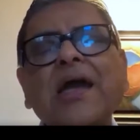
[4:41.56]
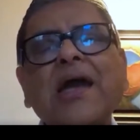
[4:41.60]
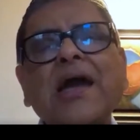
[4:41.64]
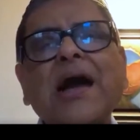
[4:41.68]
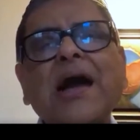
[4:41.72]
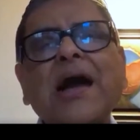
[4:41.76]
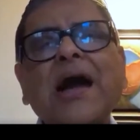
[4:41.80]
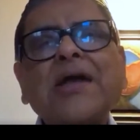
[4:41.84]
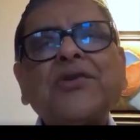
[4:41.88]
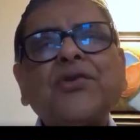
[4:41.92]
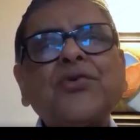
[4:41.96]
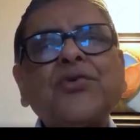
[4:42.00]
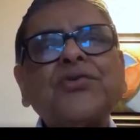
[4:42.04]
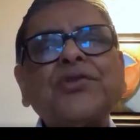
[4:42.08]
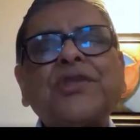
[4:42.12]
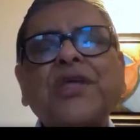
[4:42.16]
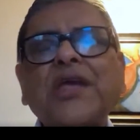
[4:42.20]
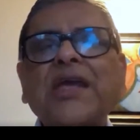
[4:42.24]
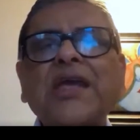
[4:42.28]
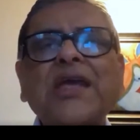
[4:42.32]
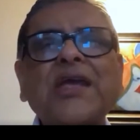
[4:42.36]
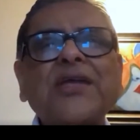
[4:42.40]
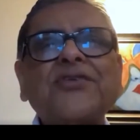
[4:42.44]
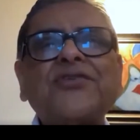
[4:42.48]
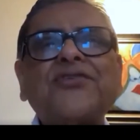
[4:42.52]
I don't
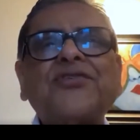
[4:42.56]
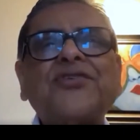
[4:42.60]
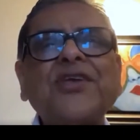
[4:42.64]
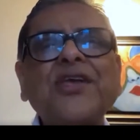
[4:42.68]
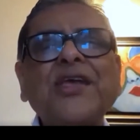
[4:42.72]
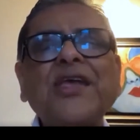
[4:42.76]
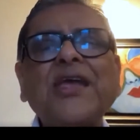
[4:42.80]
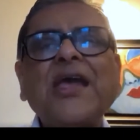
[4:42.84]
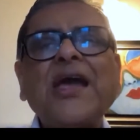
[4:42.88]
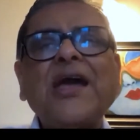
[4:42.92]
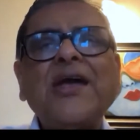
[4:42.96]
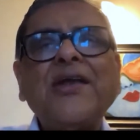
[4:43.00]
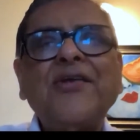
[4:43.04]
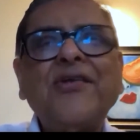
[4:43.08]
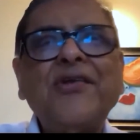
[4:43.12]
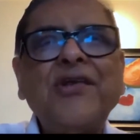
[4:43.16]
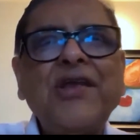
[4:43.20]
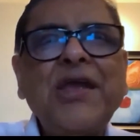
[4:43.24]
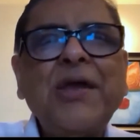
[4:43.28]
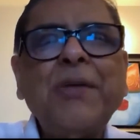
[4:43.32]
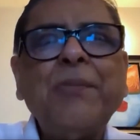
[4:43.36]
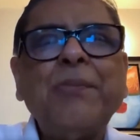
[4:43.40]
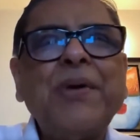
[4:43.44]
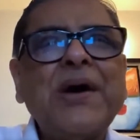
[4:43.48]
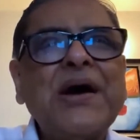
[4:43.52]
think it's seeing a
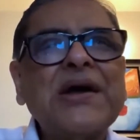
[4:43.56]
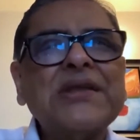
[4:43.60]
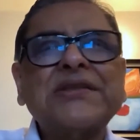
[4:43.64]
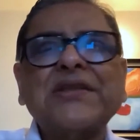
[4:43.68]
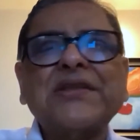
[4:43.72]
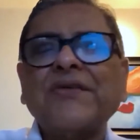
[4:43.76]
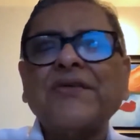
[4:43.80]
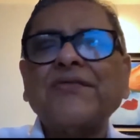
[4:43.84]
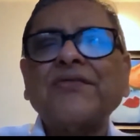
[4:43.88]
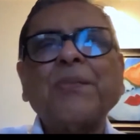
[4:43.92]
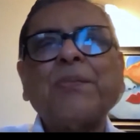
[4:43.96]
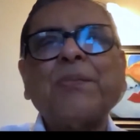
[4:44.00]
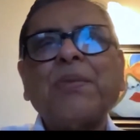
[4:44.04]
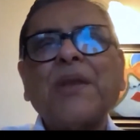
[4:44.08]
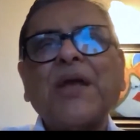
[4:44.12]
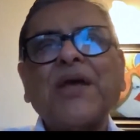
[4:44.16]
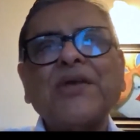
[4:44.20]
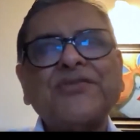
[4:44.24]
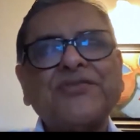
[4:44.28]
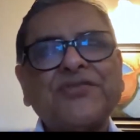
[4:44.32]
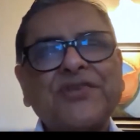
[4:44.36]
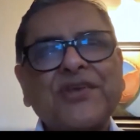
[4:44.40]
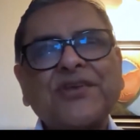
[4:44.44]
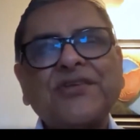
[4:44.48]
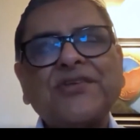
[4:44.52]
rebirth of the
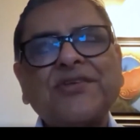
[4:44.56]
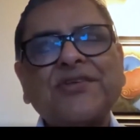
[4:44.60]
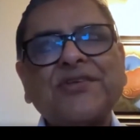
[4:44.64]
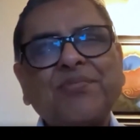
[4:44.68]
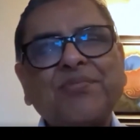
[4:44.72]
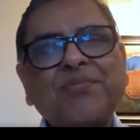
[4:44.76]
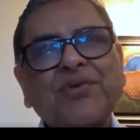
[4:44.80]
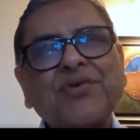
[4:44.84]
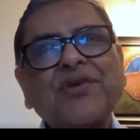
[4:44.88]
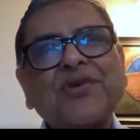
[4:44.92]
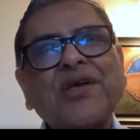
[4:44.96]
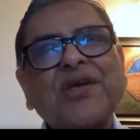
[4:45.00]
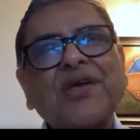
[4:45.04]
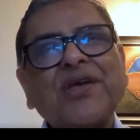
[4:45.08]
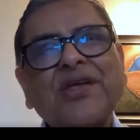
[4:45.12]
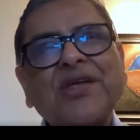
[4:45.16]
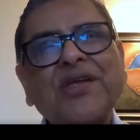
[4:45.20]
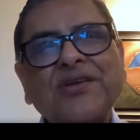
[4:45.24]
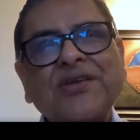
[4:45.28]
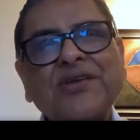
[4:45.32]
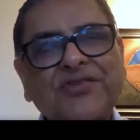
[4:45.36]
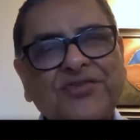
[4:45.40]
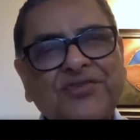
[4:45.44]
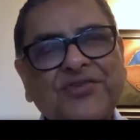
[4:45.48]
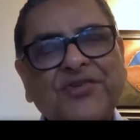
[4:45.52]
plastics
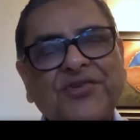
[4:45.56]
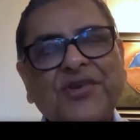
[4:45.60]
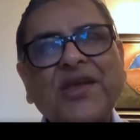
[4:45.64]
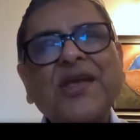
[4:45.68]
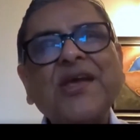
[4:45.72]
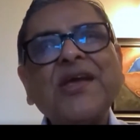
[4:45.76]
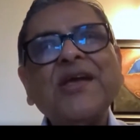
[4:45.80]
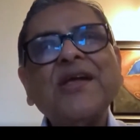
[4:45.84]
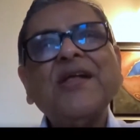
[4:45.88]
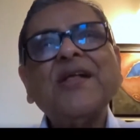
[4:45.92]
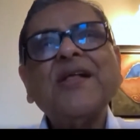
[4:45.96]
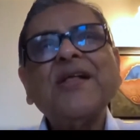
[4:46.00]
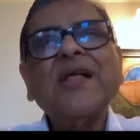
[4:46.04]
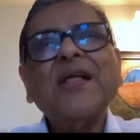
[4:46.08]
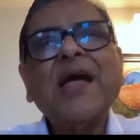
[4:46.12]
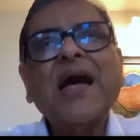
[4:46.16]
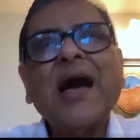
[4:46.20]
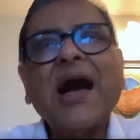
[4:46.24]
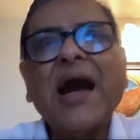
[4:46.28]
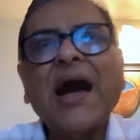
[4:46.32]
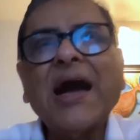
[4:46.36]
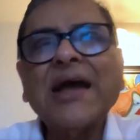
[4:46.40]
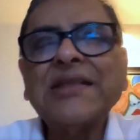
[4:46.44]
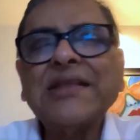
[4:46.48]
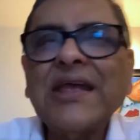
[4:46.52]
industry.
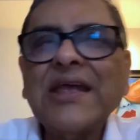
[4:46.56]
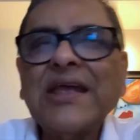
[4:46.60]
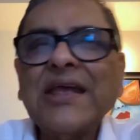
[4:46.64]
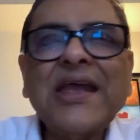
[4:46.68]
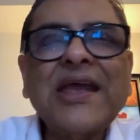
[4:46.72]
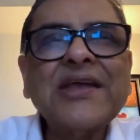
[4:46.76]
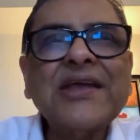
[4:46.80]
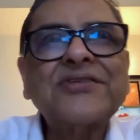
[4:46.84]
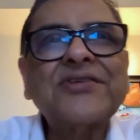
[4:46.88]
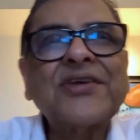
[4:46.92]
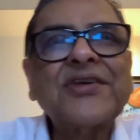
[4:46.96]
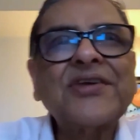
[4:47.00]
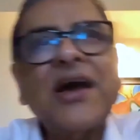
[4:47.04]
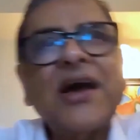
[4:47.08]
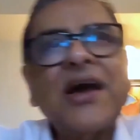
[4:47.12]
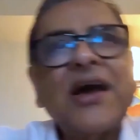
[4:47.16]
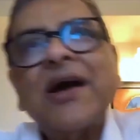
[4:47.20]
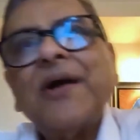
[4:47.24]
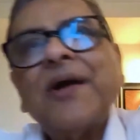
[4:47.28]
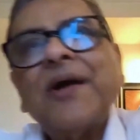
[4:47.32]
I think it's a